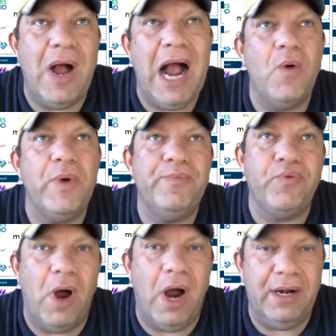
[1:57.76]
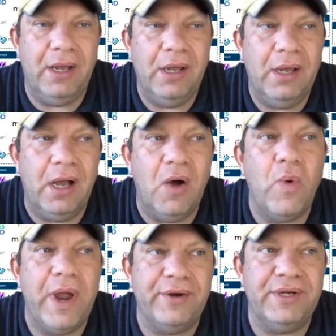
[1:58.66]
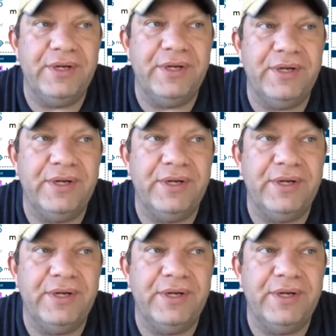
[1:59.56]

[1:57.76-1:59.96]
how we brought awareness